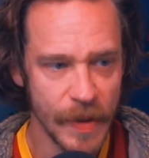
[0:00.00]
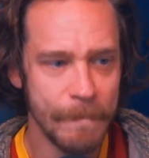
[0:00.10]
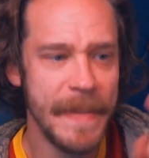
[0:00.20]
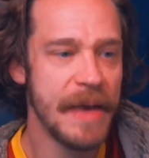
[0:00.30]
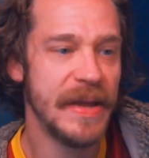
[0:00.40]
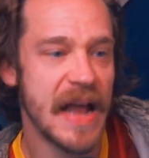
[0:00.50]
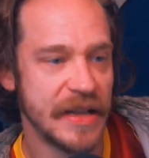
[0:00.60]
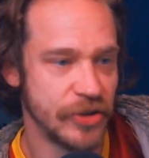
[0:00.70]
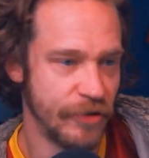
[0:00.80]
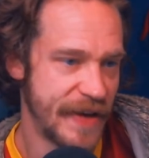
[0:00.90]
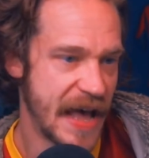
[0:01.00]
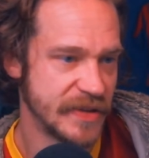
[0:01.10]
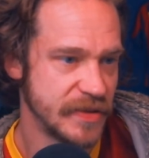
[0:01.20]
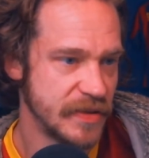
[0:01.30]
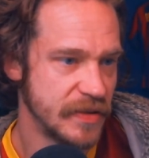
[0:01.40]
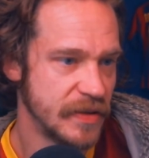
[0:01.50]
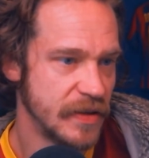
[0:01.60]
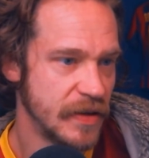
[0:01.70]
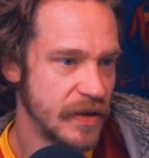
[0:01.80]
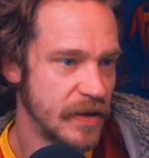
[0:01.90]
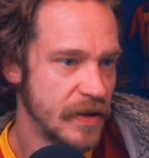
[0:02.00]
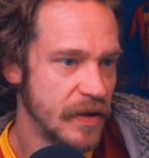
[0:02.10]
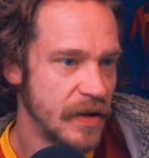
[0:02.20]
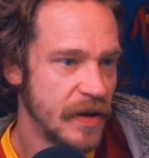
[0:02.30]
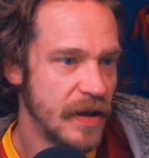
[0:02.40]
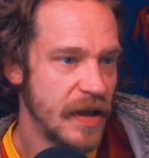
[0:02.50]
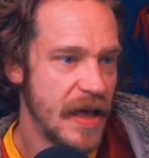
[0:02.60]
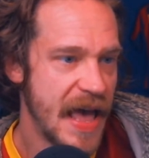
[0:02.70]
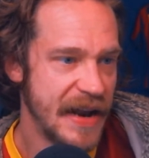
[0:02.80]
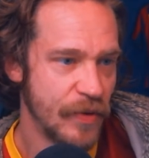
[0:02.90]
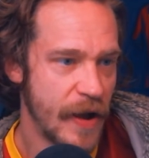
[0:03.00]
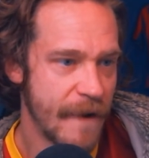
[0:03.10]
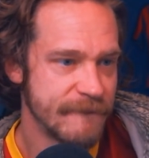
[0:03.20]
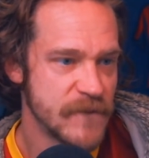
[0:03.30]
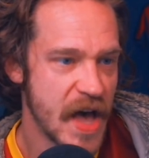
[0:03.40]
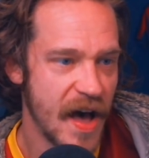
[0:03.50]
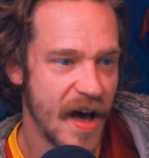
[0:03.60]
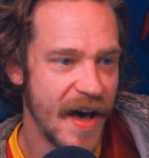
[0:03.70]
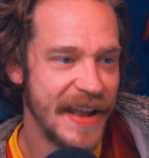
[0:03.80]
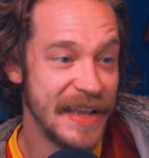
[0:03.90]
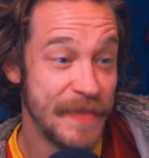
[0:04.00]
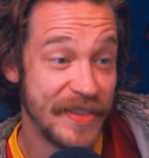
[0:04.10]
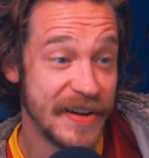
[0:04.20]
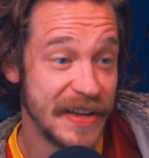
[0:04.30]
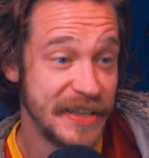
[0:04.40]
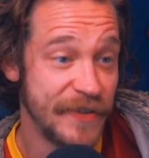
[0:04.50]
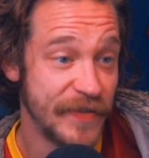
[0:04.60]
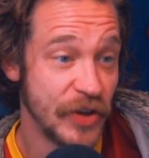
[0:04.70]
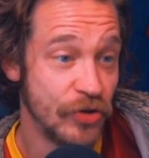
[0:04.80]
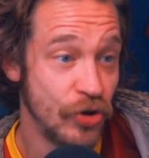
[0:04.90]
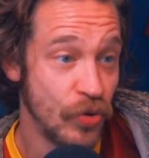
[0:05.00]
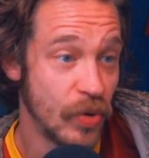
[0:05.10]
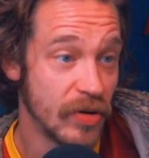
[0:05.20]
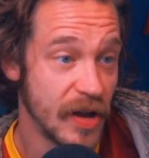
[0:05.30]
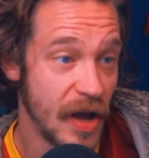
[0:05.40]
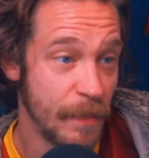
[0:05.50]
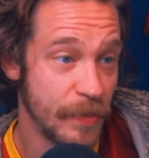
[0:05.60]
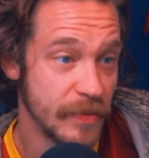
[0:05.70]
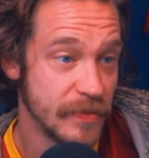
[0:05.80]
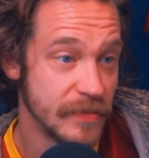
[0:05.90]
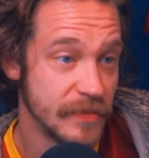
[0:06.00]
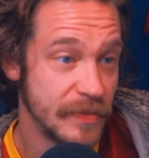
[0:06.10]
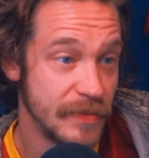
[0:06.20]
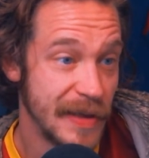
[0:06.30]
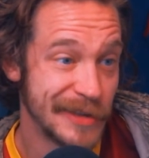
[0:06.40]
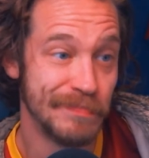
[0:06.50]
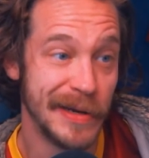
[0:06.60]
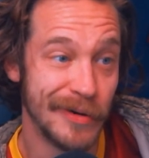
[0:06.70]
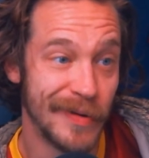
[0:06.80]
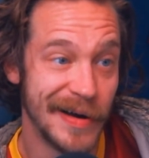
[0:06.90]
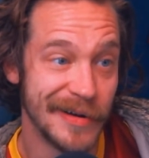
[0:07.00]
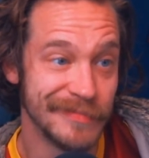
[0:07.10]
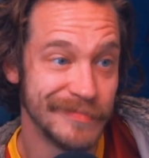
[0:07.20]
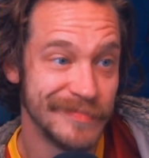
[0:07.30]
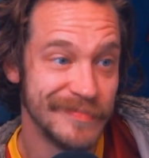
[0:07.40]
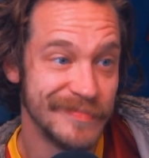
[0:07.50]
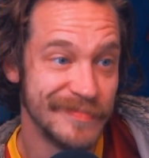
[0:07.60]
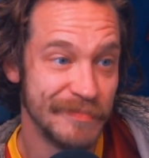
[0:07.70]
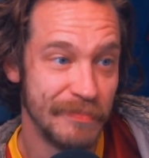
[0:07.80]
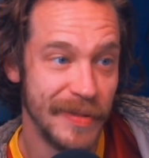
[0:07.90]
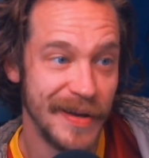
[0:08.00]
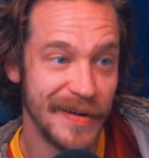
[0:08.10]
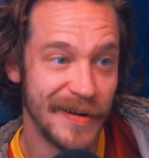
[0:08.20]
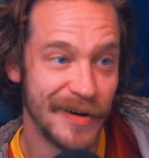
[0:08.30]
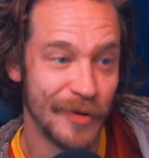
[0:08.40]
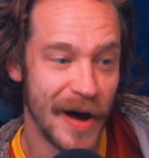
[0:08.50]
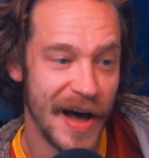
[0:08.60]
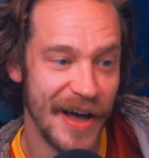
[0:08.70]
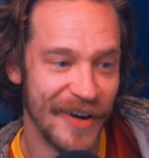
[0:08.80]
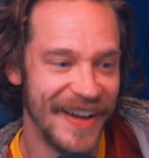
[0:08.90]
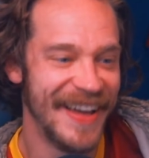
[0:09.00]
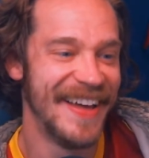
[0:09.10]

Maybe not so fast. Anyway, India made the 1952 World Cup. That's been a while. Been a while.